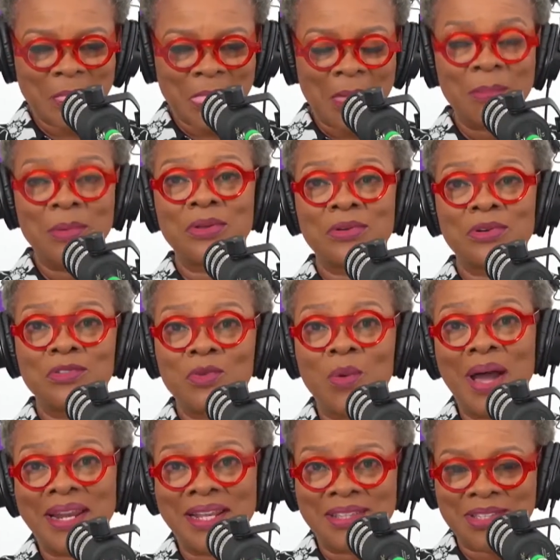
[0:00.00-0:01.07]
mother of one
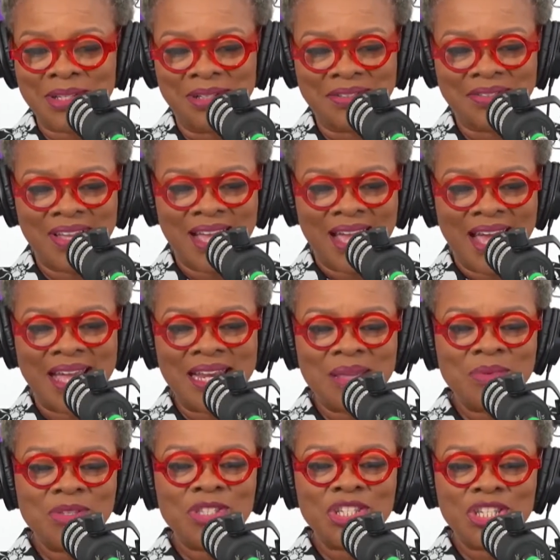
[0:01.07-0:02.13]
herself. Her name
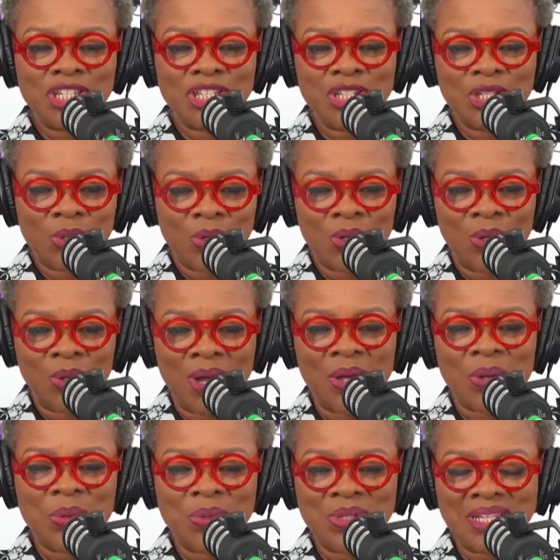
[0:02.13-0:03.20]
is Chidiogo
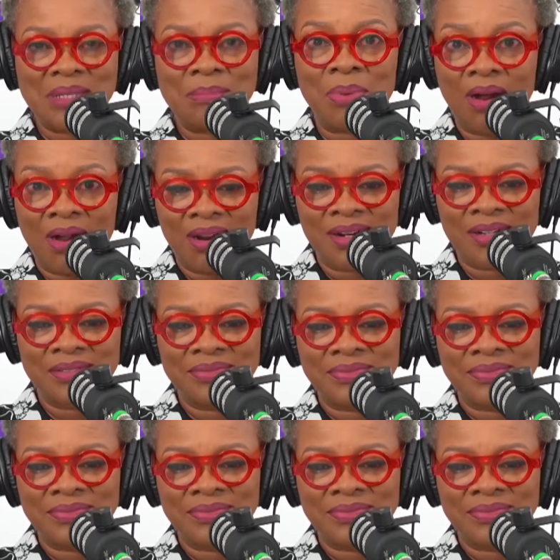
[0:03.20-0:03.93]
Akunyili-Parr.